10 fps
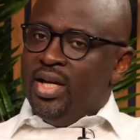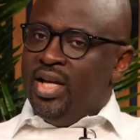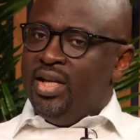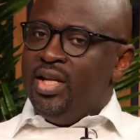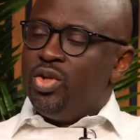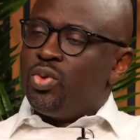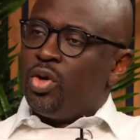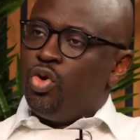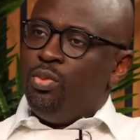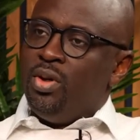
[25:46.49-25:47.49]
it needs to
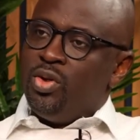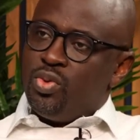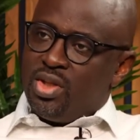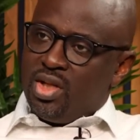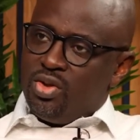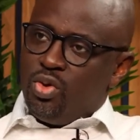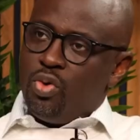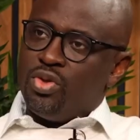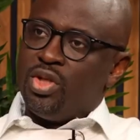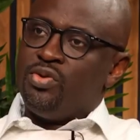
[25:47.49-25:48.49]
accumulate to a certain
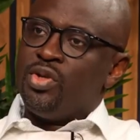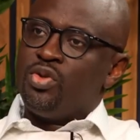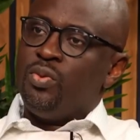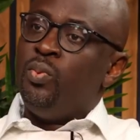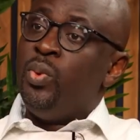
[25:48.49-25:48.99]
concentration